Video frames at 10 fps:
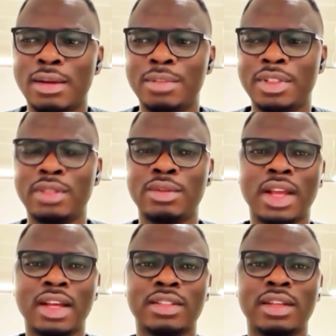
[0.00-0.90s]
the new
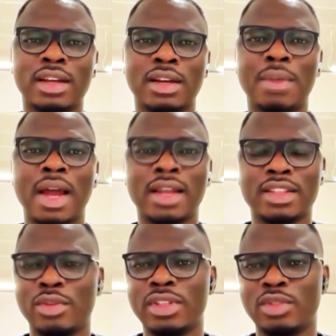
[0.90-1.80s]
tax
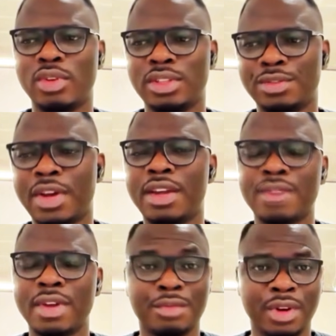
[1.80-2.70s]
acts 2025.
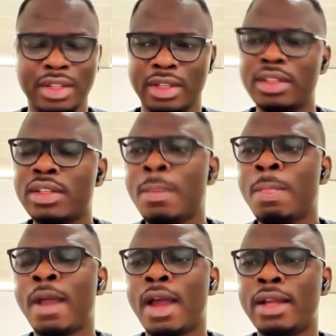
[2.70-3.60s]
I've read it,
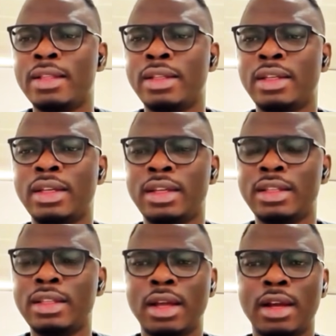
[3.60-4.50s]
and
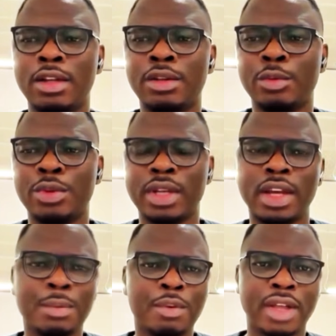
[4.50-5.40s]
again, with the
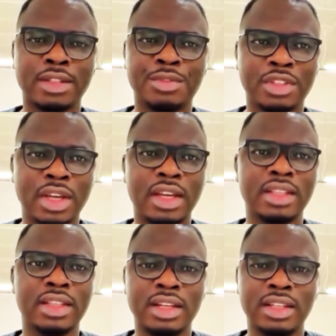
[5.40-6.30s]
help of artificial
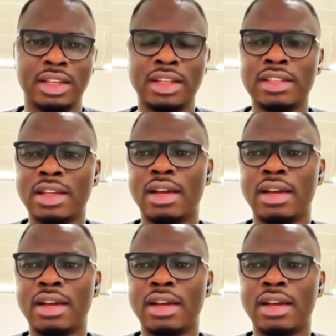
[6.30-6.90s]
intelligence,